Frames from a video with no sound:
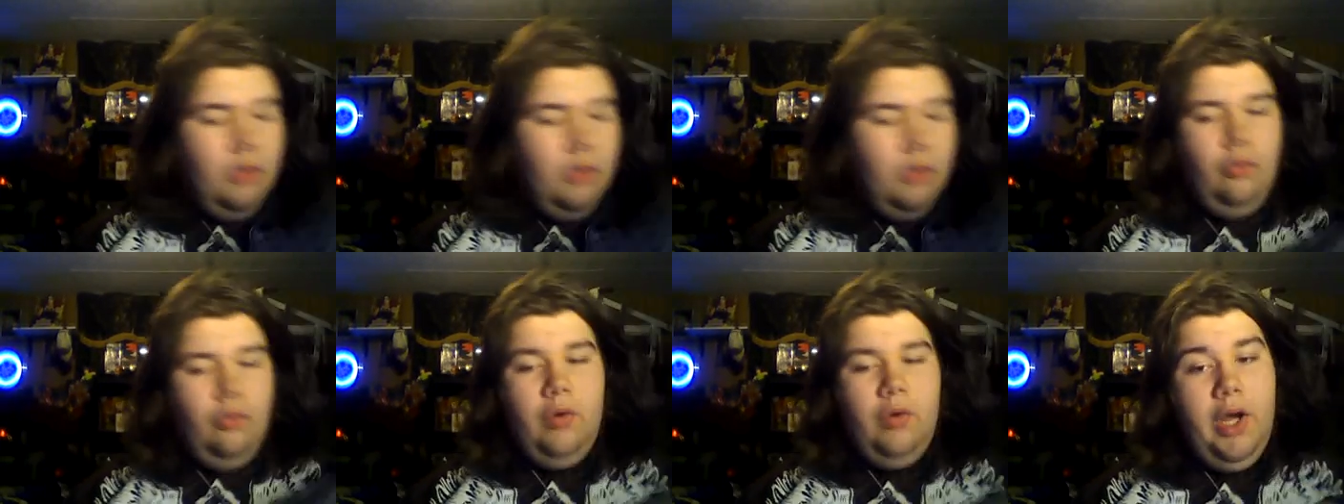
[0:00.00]

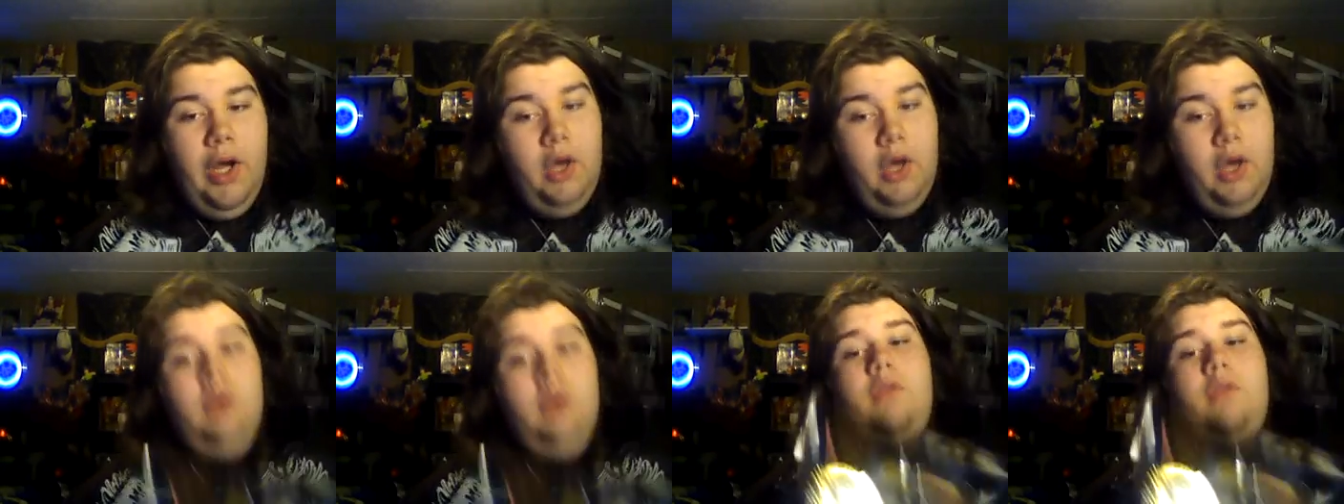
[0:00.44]
A
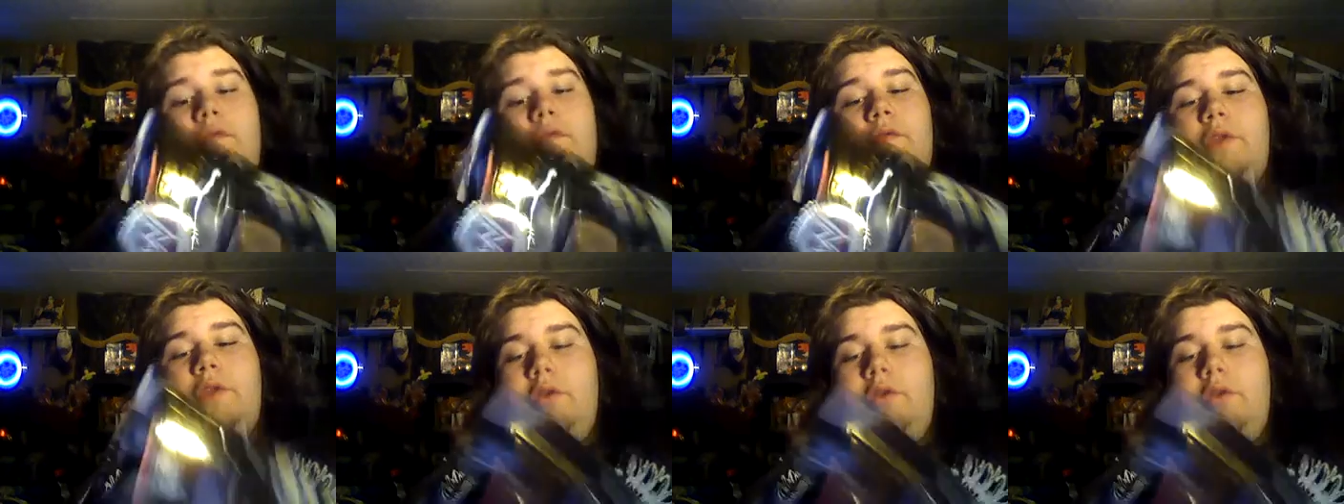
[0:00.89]
rare
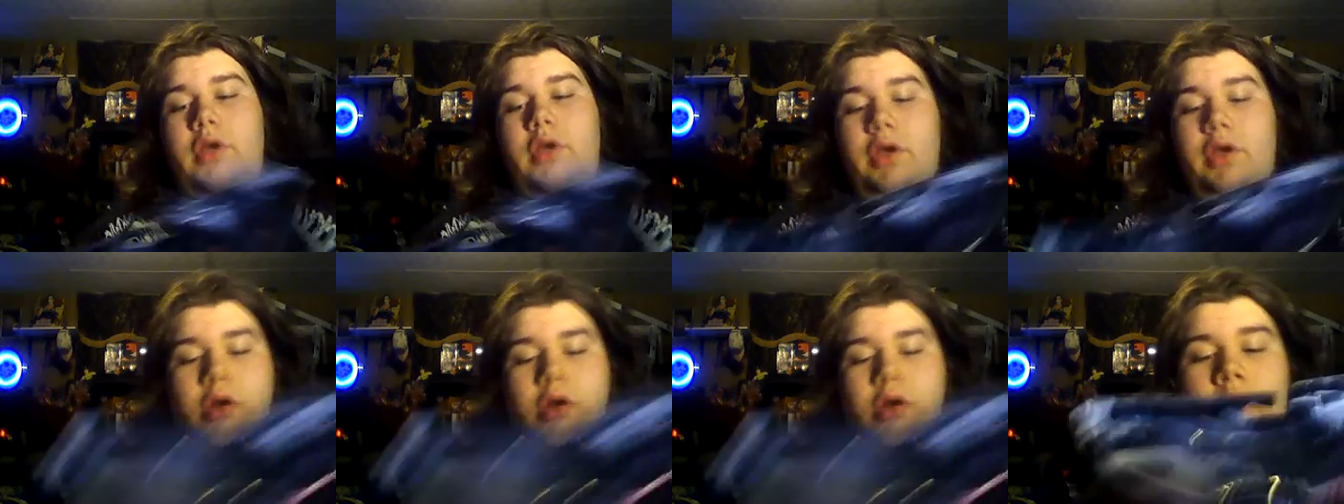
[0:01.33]
figure right
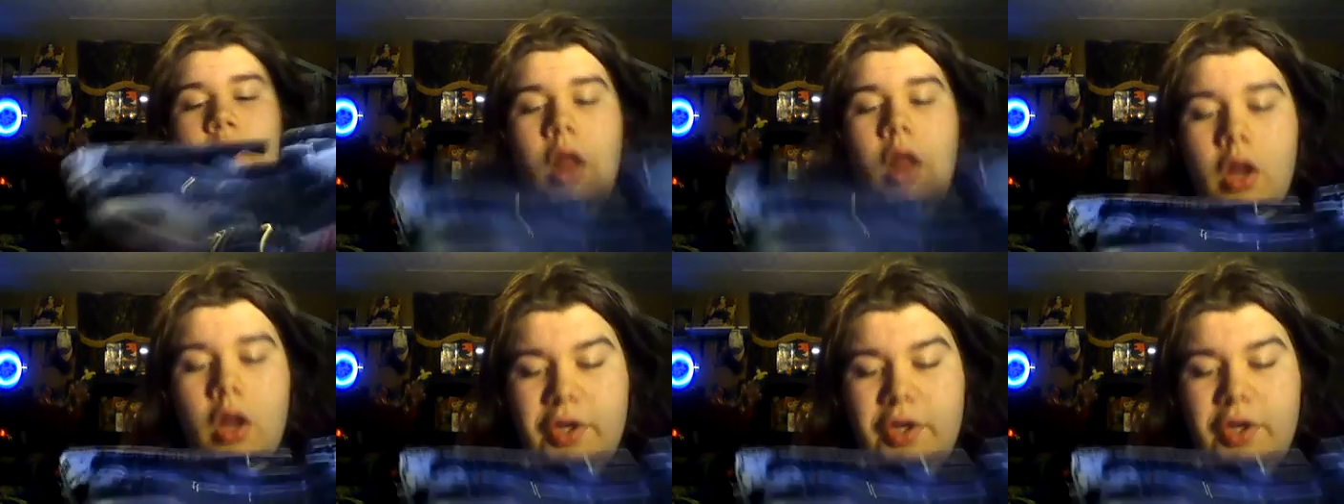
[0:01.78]
here.
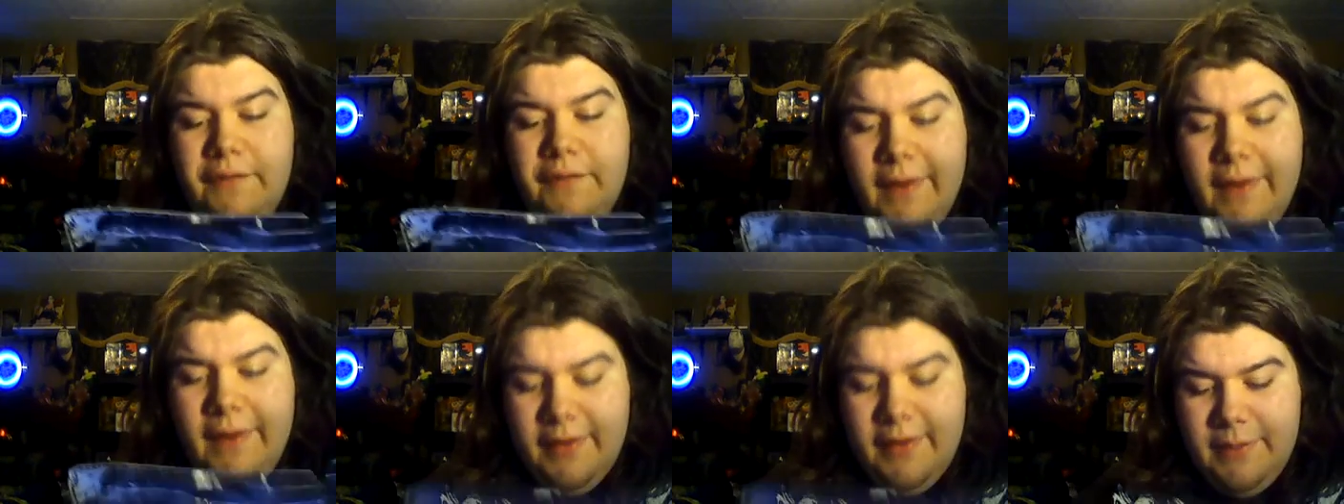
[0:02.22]
You can
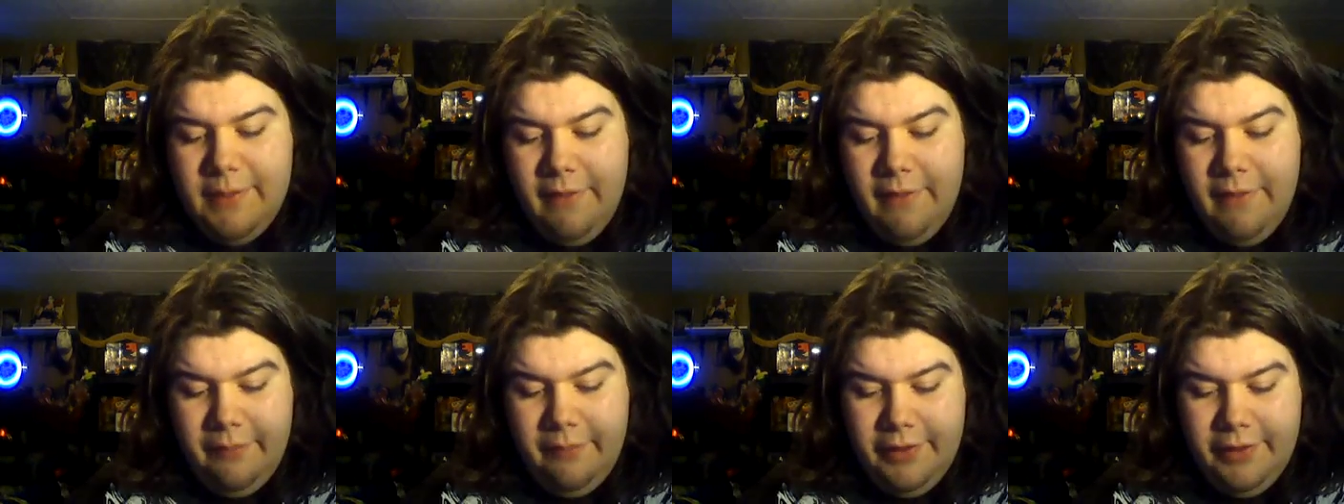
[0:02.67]
find it on
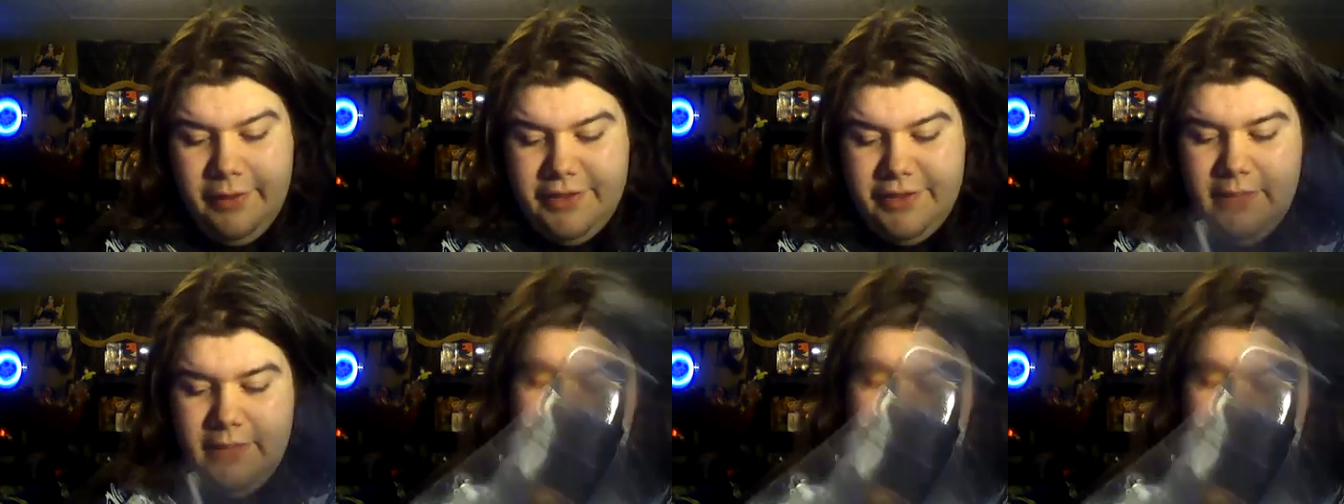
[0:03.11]
eBay for pretty cheap,